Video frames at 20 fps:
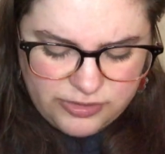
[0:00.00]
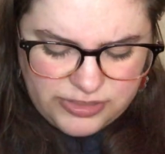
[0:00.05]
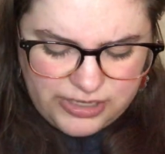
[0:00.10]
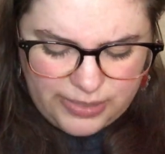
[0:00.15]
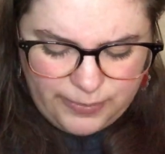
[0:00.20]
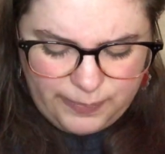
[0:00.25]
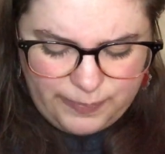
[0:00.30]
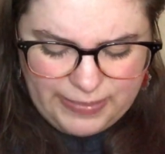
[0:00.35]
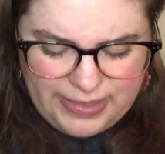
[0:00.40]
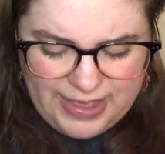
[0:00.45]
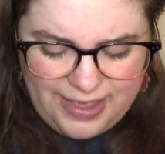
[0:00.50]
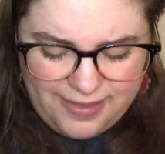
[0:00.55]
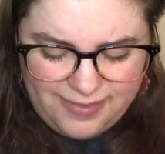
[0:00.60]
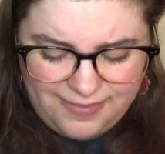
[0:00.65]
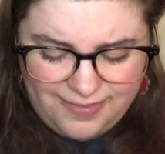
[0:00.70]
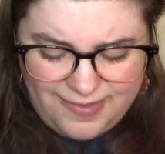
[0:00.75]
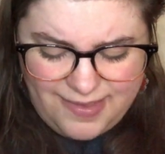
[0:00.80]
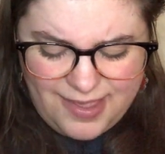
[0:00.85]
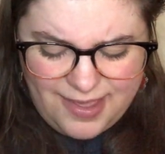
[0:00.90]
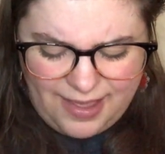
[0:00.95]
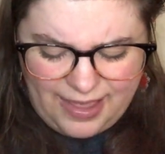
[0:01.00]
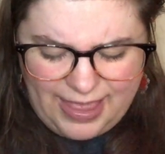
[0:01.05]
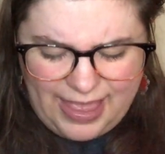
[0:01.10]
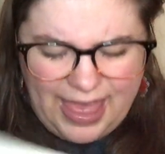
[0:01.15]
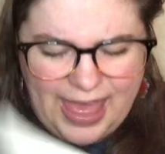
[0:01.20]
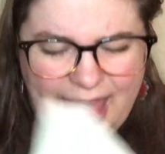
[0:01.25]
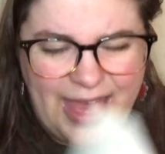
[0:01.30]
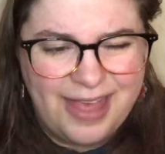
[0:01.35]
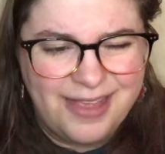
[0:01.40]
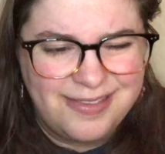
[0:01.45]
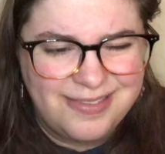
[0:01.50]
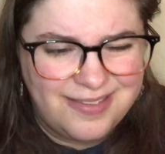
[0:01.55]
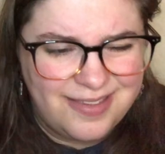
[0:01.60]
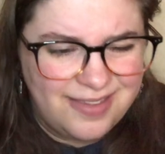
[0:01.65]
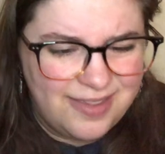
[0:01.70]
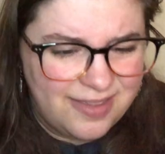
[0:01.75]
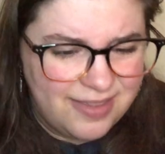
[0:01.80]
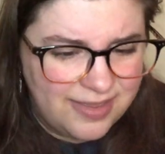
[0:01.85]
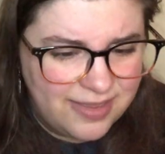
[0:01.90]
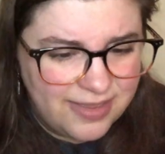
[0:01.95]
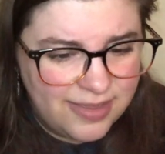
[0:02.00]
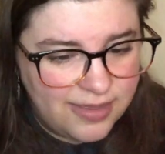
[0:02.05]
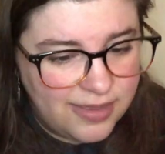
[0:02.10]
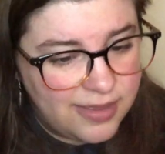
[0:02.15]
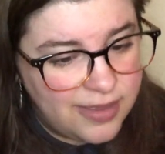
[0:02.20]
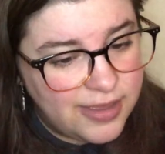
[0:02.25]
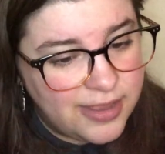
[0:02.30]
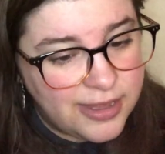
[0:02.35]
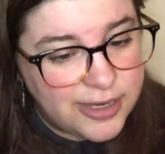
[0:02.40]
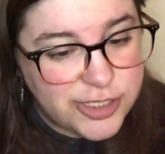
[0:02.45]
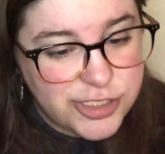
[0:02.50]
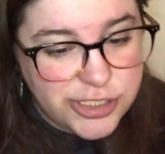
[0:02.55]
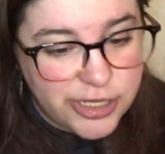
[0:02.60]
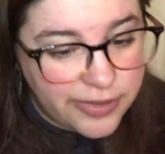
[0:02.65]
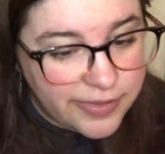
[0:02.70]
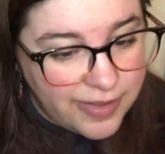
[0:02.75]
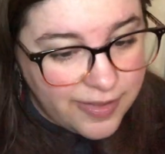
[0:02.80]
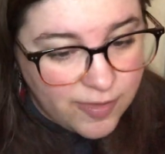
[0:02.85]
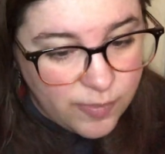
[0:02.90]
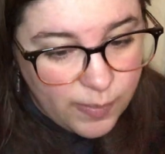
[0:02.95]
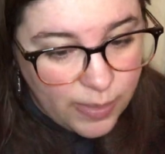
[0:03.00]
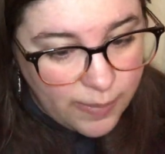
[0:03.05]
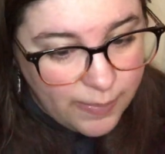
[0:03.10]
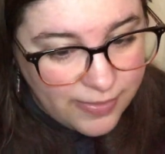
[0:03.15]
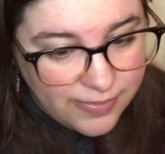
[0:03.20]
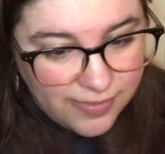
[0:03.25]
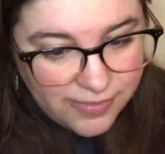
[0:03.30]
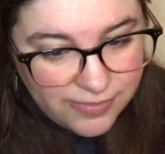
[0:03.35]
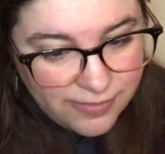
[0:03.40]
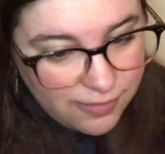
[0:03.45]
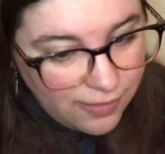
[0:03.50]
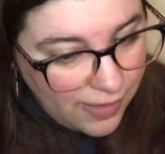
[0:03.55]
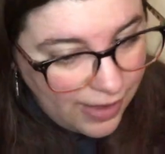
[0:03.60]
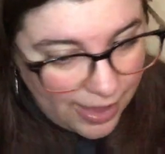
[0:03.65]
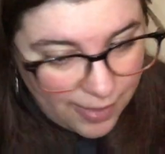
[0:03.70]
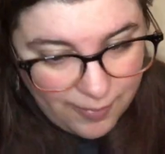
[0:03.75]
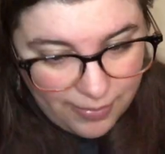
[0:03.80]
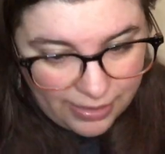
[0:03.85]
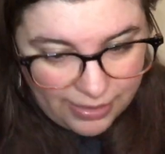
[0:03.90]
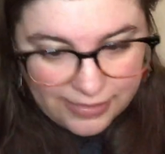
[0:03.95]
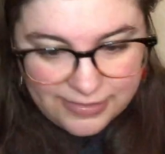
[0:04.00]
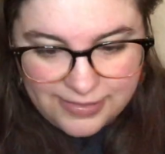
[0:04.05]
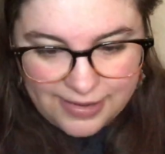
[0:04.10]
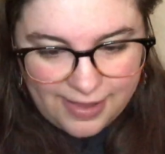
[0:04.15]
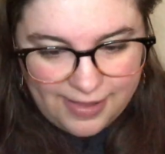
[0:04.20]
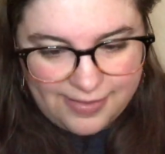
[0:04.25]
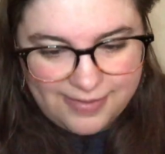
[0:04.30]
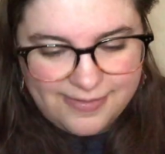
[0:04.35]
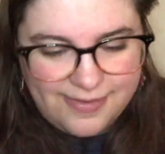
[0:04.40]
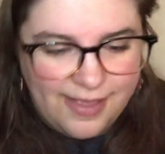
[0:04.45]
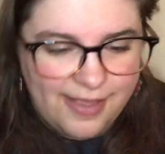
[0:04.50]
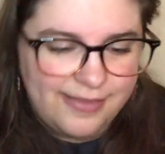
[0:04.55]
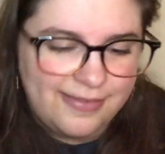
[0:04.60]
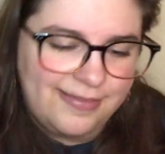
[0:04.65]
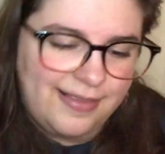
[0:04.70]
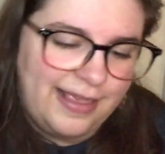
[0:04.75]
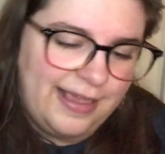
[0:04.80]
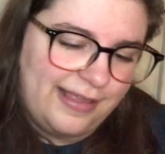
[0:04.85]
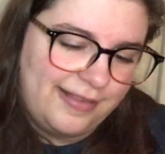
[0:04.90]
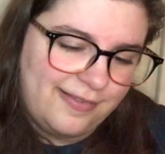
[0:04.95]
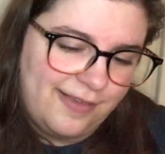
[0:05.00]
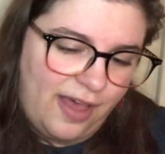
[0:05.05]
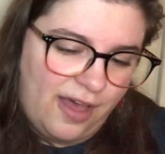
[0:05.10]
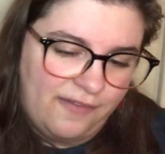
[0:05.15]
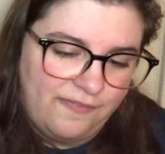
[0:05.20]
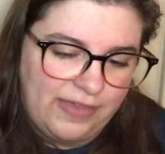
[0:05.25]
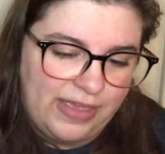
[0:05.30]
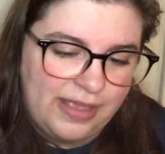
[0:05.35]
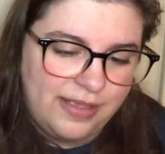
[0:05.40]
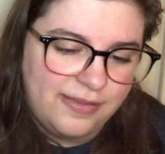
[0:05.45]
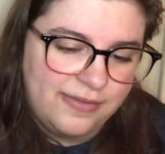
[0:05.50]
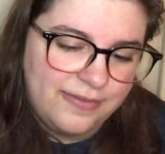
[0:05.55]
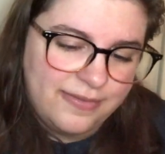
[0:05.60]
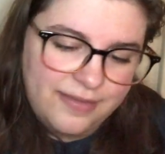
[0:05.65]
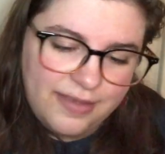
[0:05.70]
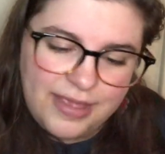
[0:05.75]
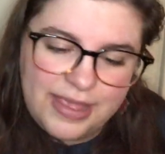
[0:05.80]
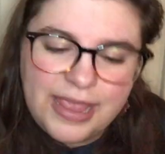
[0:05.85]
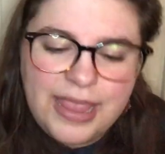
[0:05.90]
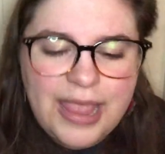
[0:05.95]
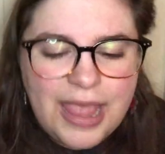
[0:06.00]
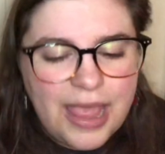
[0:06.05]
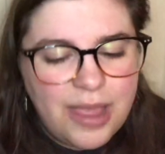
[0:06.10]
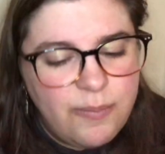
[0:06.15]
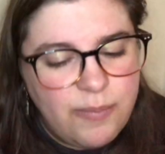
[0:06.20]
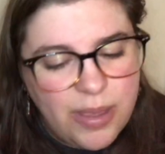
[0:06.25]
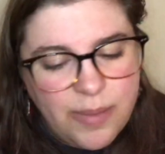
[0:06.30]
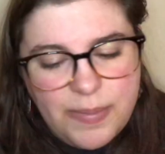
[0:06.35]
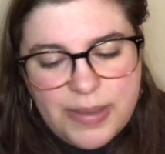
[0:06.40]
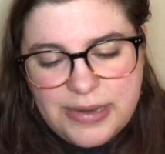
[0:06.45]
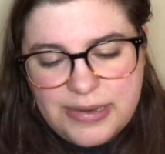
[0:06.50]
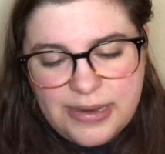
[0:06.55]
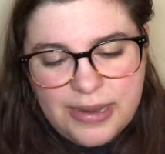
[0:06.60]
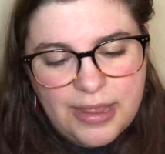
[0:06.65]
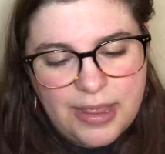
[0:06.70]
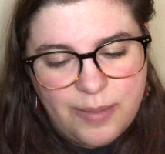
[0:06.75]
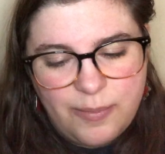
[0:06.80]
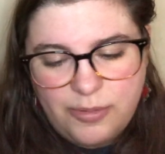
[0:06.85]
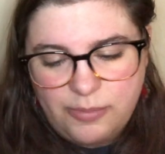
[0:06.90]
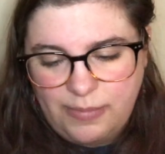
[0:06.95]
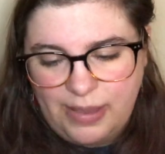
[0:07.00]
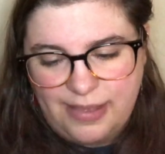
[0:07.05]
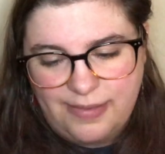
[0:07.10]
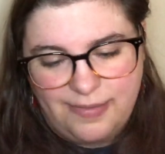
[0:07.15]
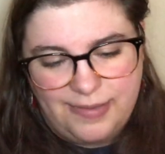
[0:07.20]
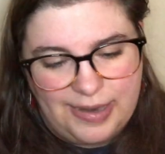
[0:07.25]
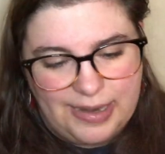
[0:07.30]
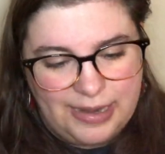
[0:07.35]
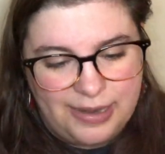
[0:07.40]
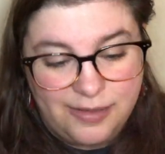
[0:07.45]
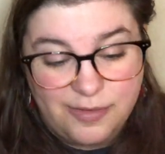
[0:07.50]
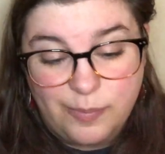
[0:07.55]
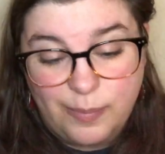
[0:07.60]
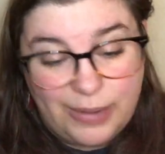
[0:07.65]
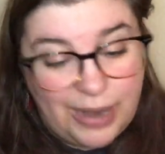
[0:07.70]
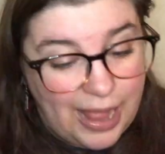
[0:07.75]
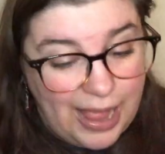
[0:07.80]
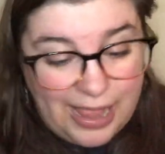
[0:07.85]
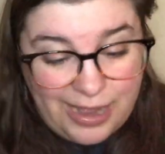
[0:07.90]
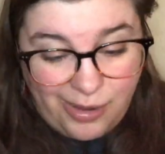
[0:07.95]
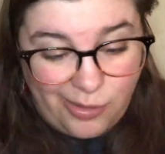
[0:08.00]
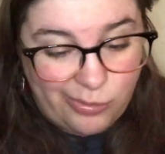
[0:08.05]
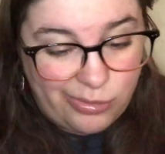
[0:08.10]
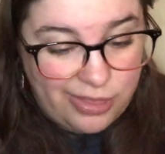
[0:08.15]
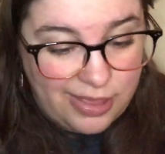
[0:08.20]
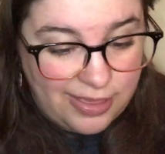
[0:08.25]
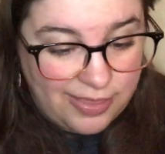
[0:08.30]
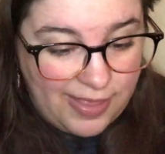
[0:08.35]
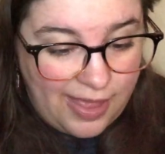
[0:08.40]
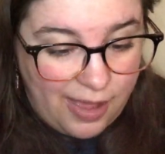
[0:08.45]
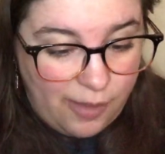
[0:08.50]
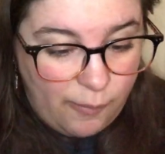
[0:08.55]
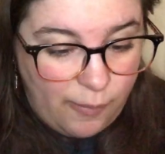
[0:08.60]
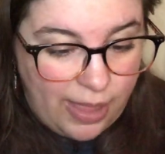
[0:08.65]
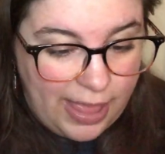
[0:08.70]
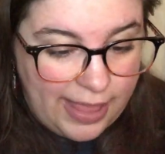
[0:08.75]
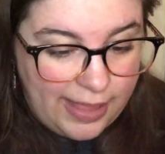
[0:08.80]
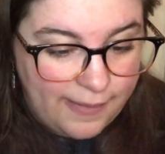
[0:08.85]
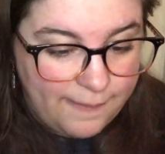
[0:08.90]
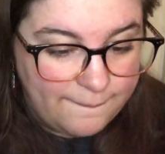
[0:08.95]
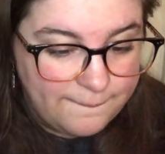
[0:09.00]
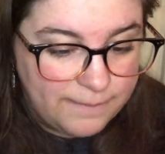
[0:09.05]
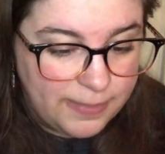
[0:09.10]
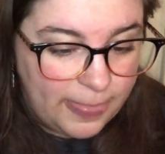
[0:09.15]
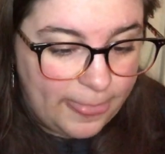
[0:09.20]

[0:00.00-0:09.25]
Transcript: JBSE, I ask. Jillian's baby sister Emma, Dad says, like it's obvious. And maybe to him and Macy it is, but I don't think that way.